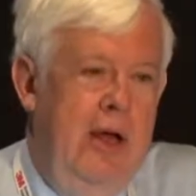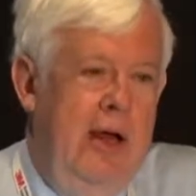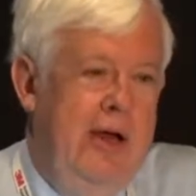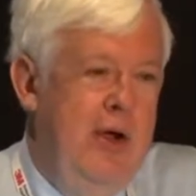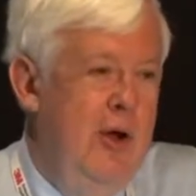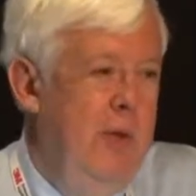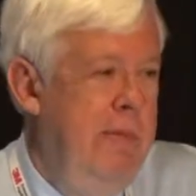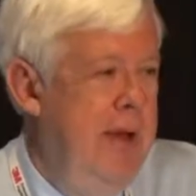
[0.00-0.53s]
I
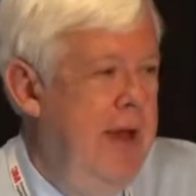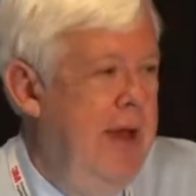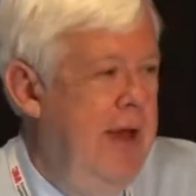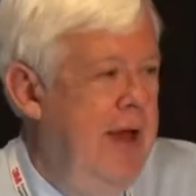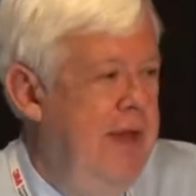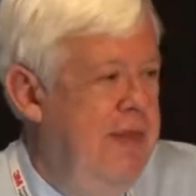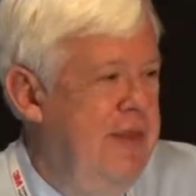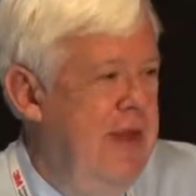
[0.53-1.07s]
go
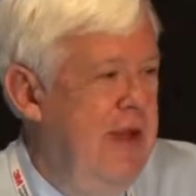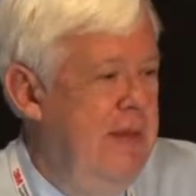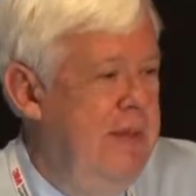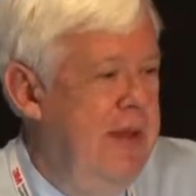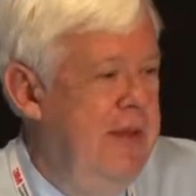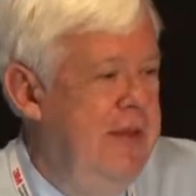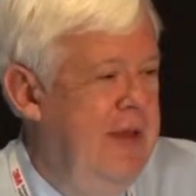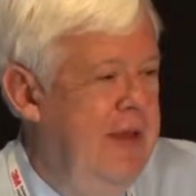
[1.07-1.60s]
back, I think
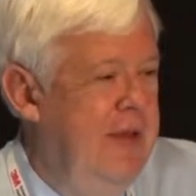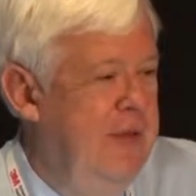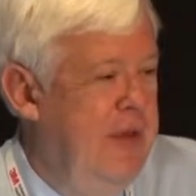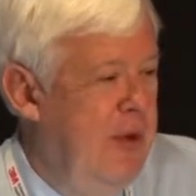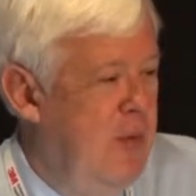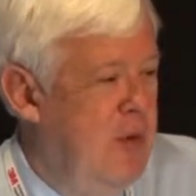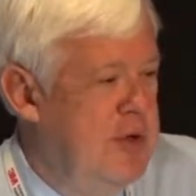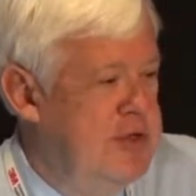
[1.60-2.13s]
about that.
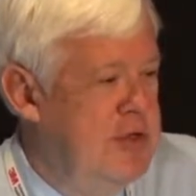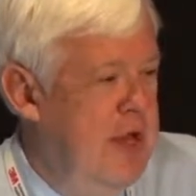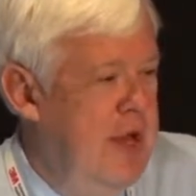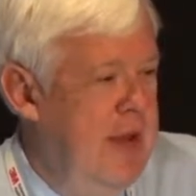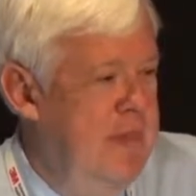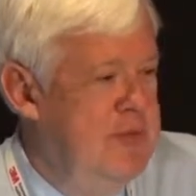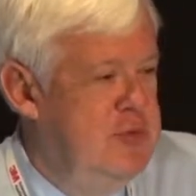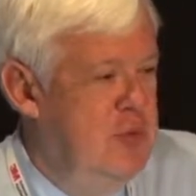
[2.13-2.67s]
There were
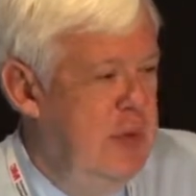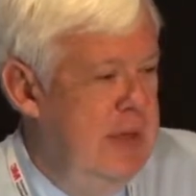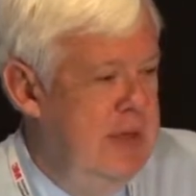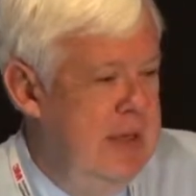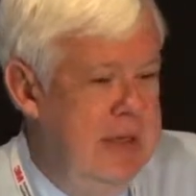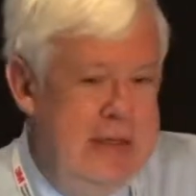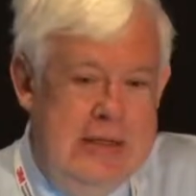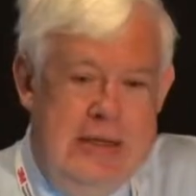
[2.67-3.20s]
times we
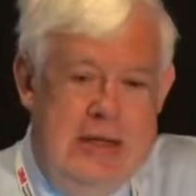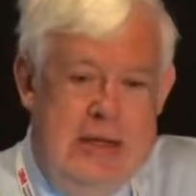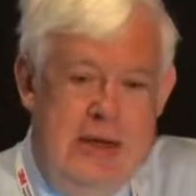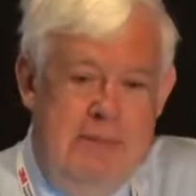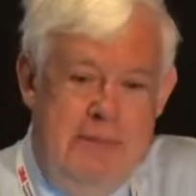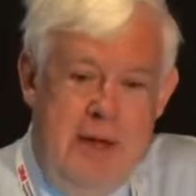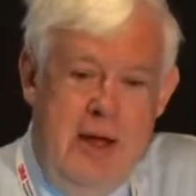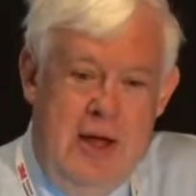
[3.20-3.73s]
did
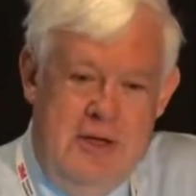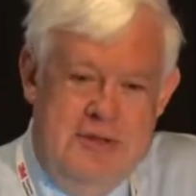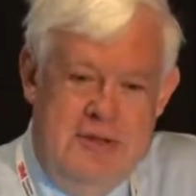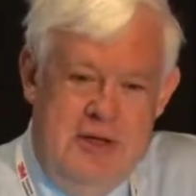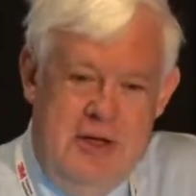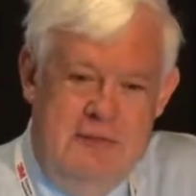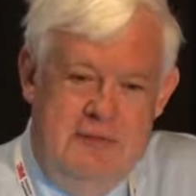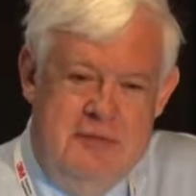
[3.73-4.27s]
get
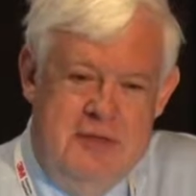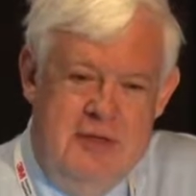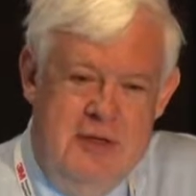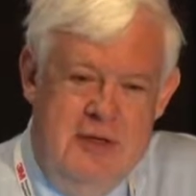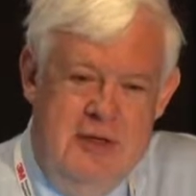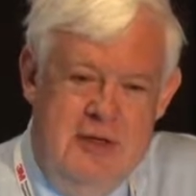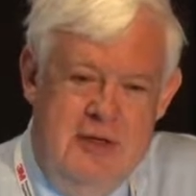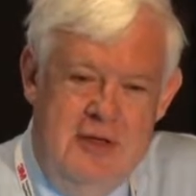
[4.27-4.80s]
positives,
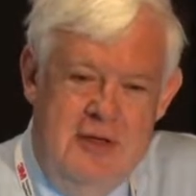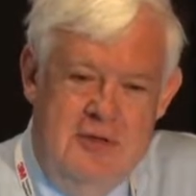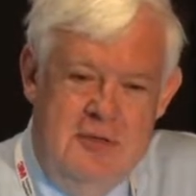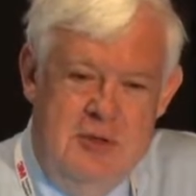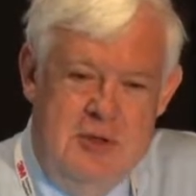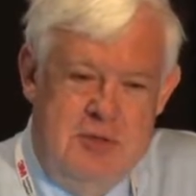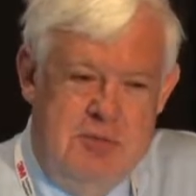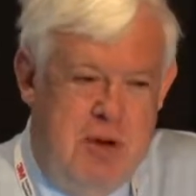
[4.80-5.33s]

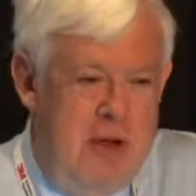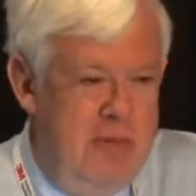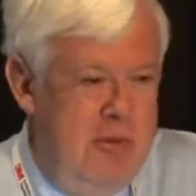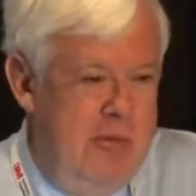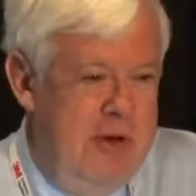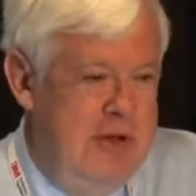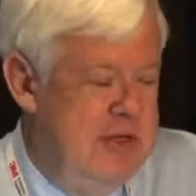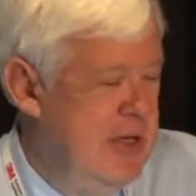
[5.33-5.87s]
which
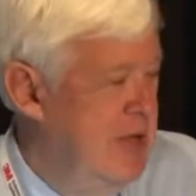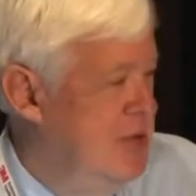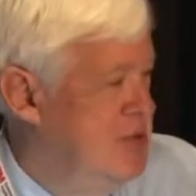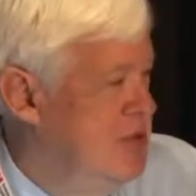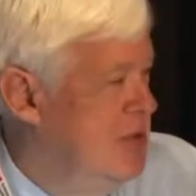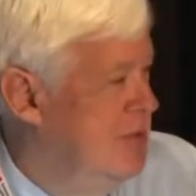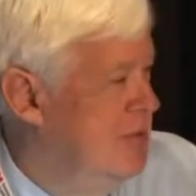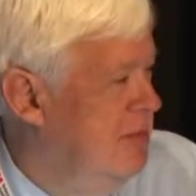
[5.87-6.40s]
probably
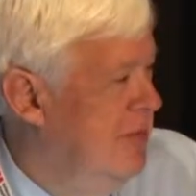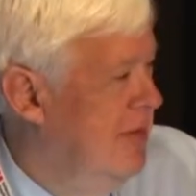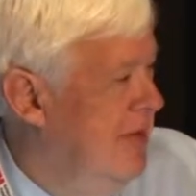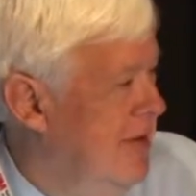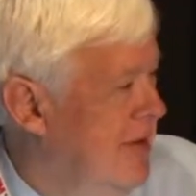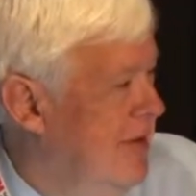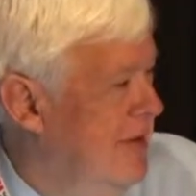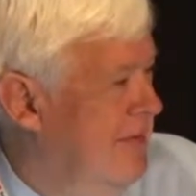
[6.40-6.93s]
tells you
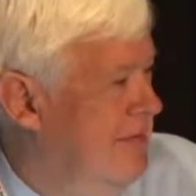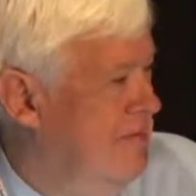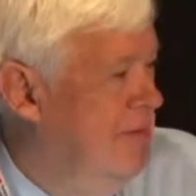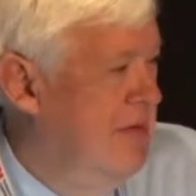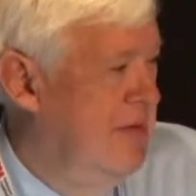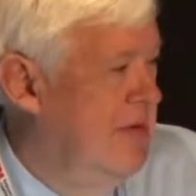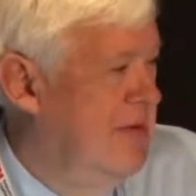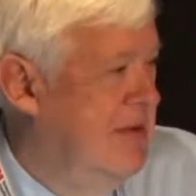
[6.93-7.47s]

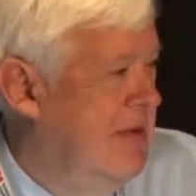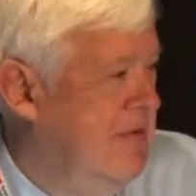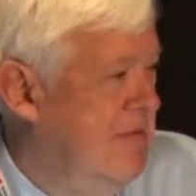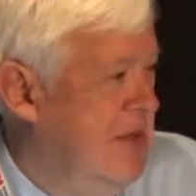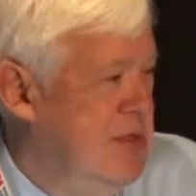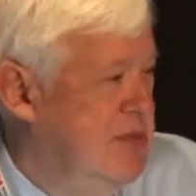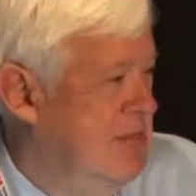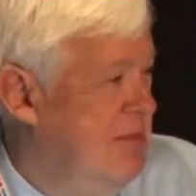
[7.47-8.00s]

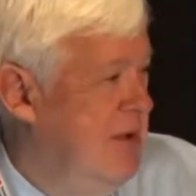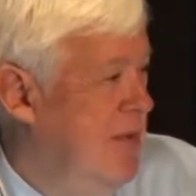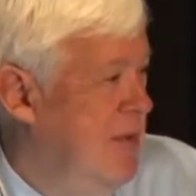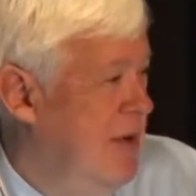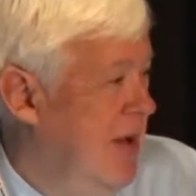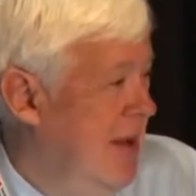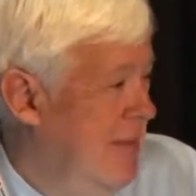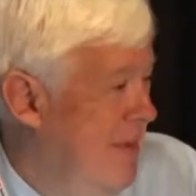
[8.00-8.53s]
must have been
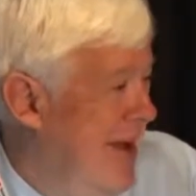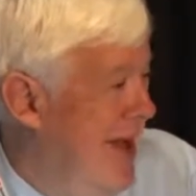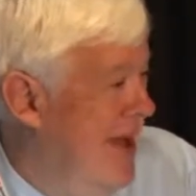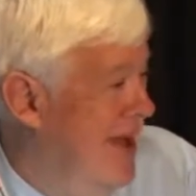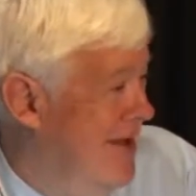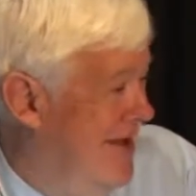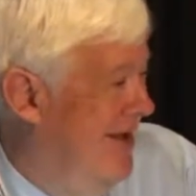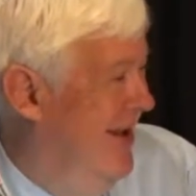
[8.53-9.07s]
really bad